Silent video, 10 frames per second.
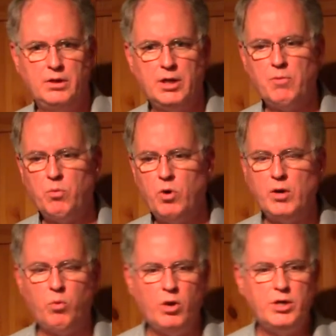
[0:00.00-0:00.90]
Number
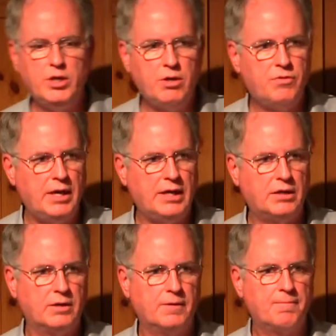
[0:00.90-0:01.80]
one, what do you think
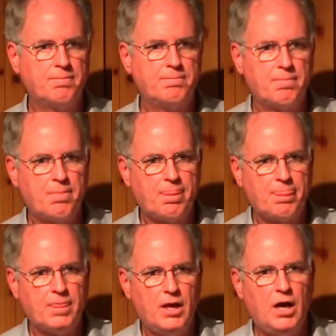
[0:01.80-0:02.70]

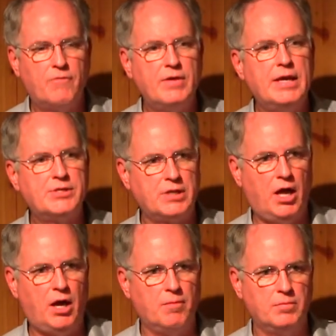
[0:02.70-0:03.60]
of
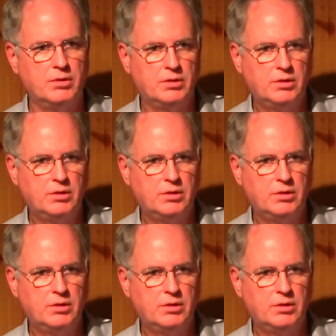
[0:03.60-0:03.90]
Islam?